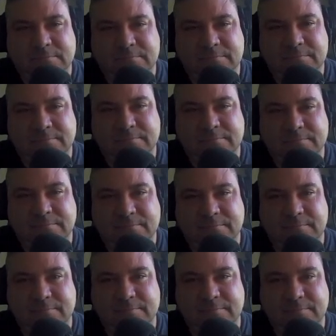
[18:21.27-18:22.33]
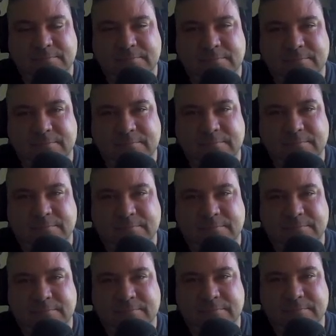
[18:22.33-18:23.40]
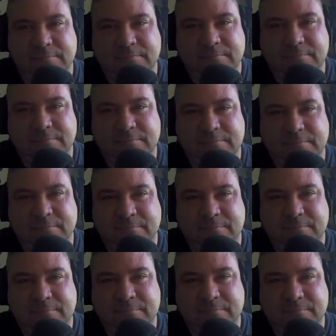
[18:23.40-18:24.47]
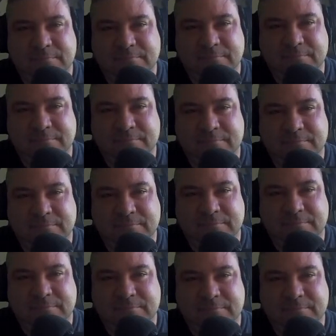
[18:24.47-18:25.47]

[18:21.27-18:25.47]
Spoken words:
This person isn't speaking.